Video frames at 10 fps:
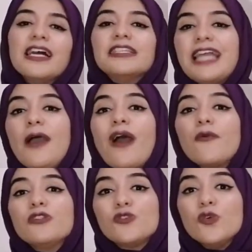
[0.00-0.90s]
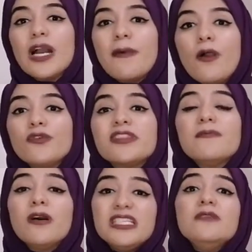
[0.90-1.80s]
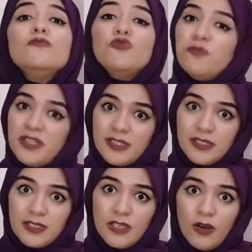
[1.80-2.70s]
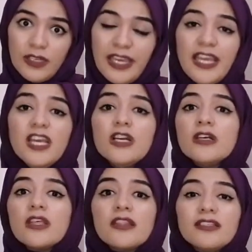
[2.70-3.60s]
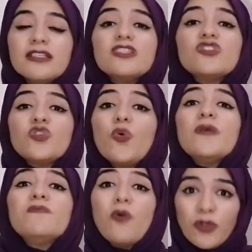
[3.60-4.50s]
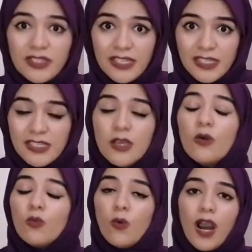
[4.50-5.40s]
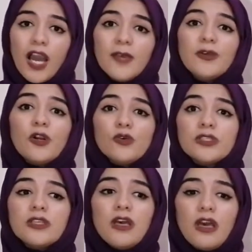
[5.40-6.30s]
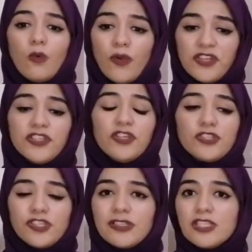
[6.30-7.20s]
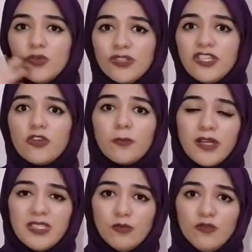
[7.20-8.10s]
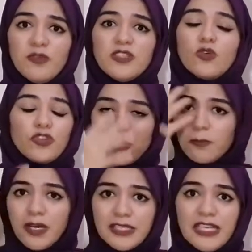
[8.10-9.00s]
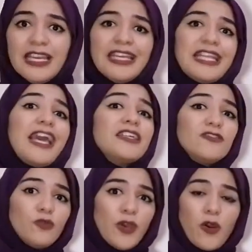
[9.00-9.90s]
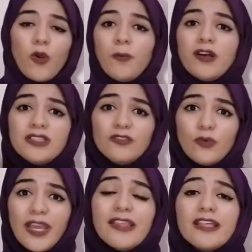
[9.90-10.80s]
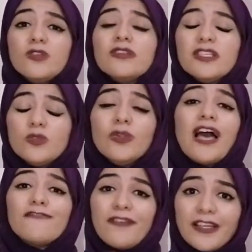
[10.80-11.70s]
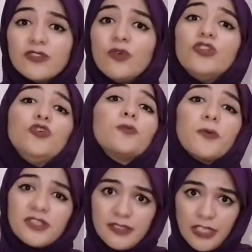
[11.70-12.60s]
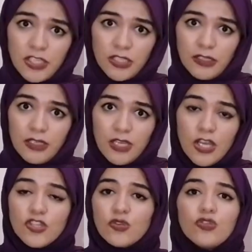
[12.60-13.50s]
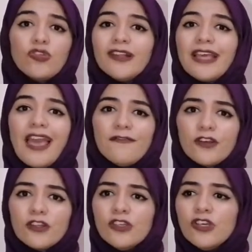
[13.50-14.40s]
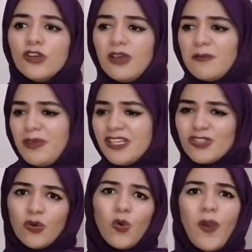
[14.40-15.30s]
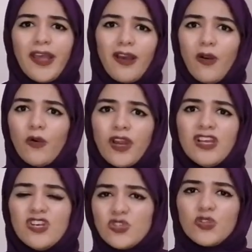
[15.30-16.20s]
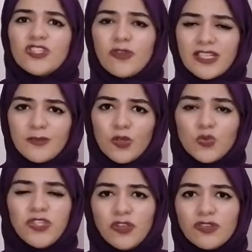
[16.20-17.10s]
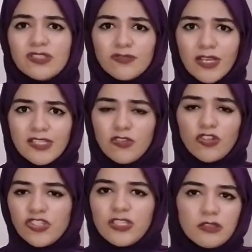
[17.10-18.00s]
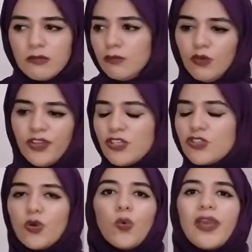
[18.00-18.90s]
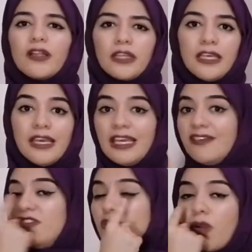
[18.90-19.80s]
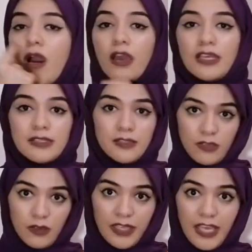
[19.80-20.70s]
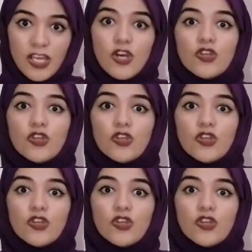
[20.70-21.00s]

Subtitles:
Now I will talk about the body movements, okay? This is so important. Why? Because whether you're just using your body movements or your body in a negative way or positive way, this will affect on your presentation. So do not ever be so quick or so stressed, because when you're stressed, you're just moving so quickly, even your eyes, okay?